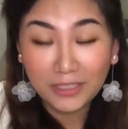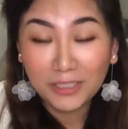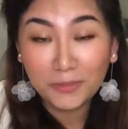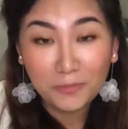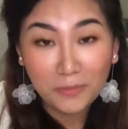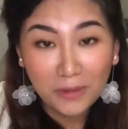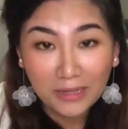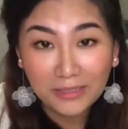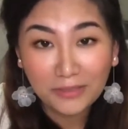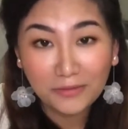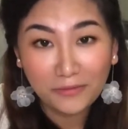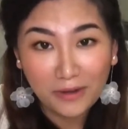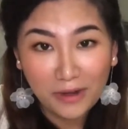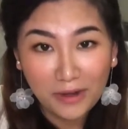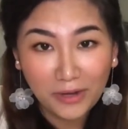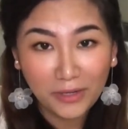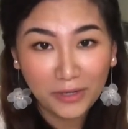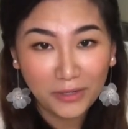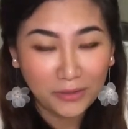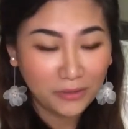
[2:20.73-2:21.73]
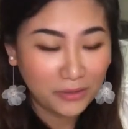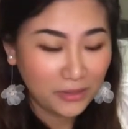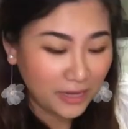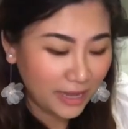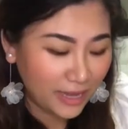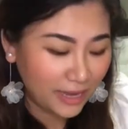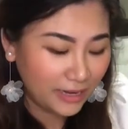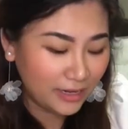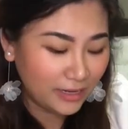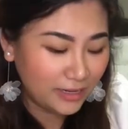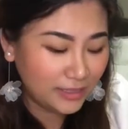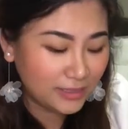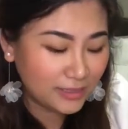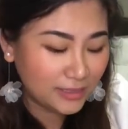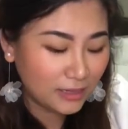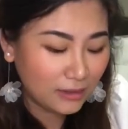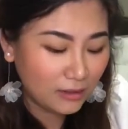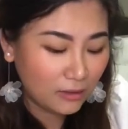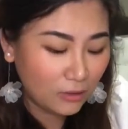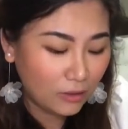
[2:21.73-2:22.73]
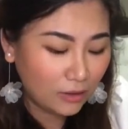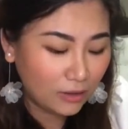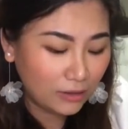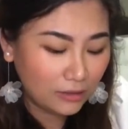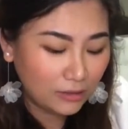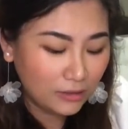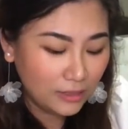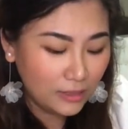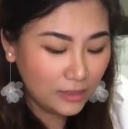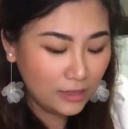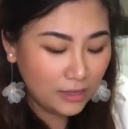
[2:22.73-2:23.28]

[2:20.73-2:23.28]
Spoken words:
smells very good, and these are all